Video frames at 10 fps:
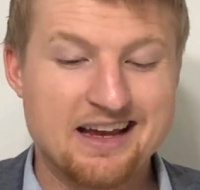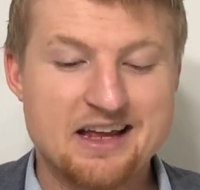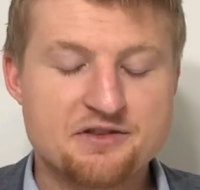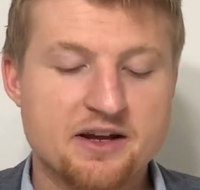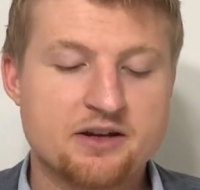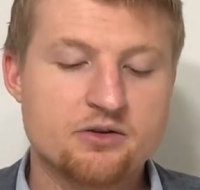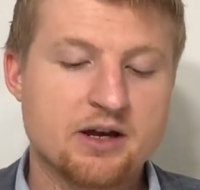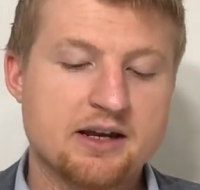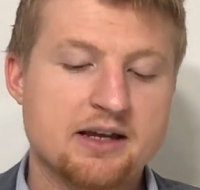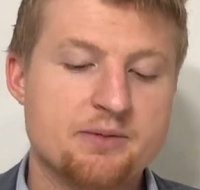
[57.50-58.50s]
it's like you
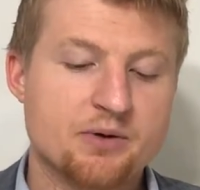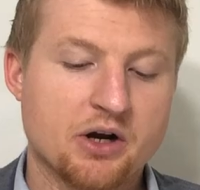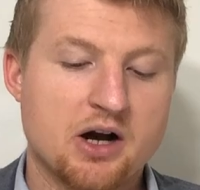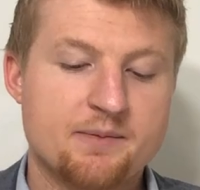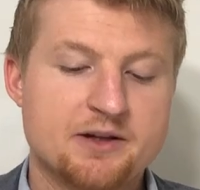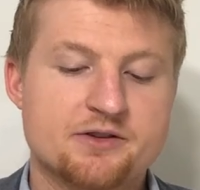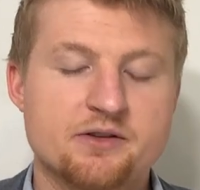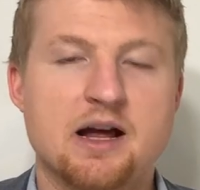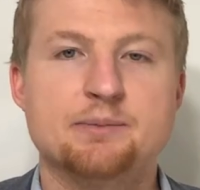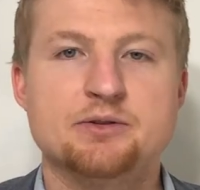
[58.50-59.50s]
kind of keep your comments to an
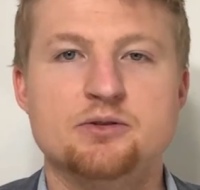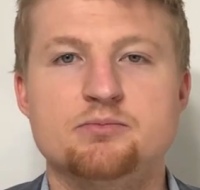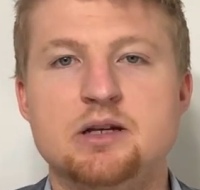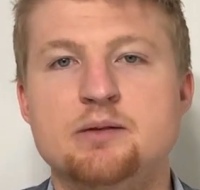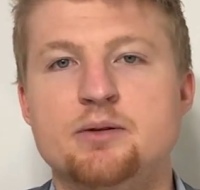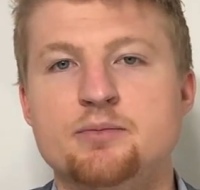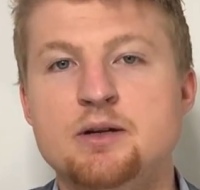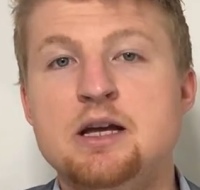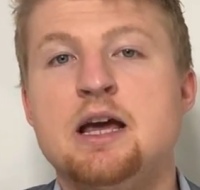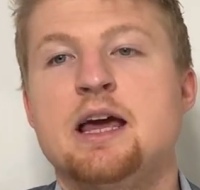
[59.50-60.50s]
absolute minimum,
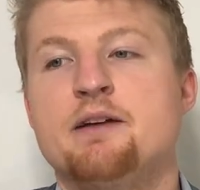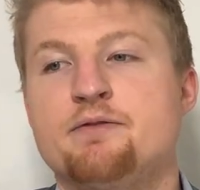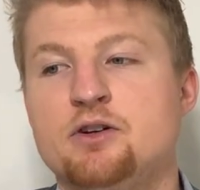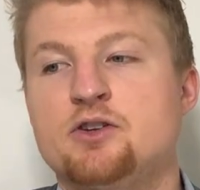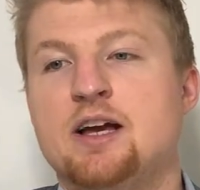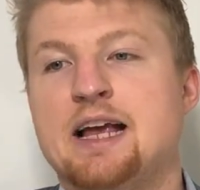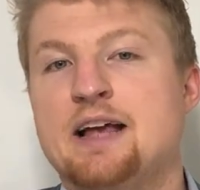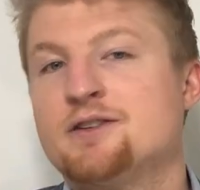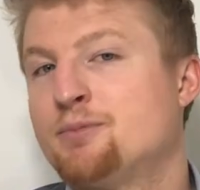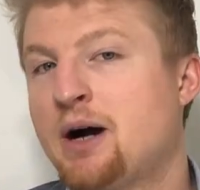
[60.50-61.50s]
and it feels like
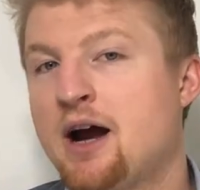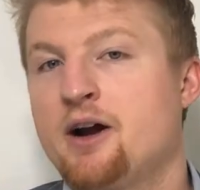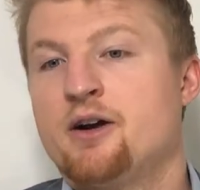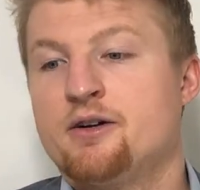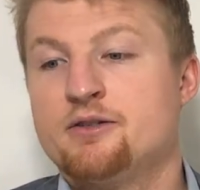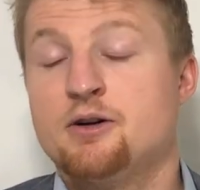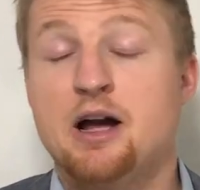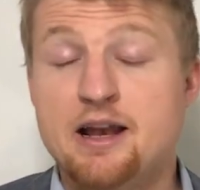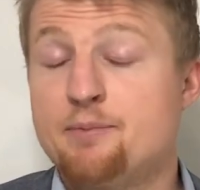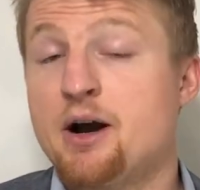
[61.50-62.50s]
as a buyer
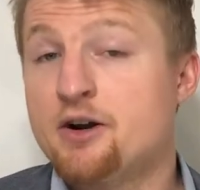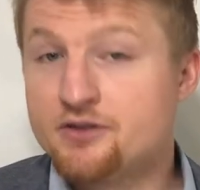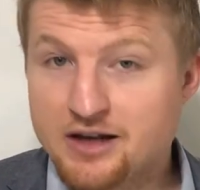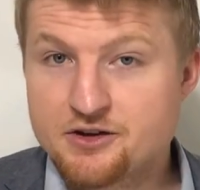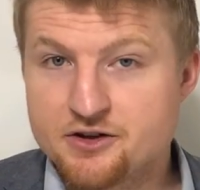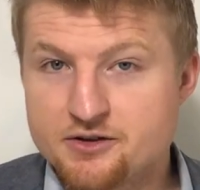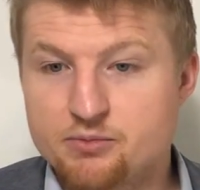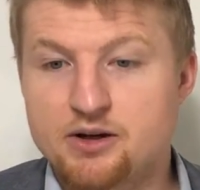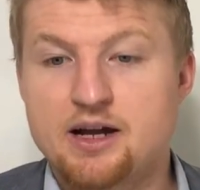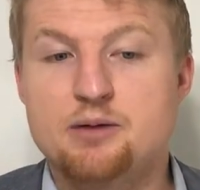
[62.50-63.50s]
and a buyer's agent,
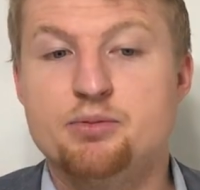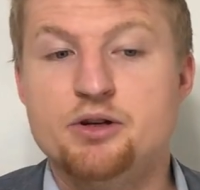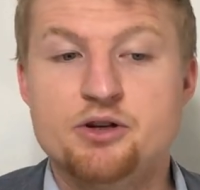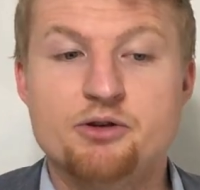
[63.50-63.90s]
we're kind of putting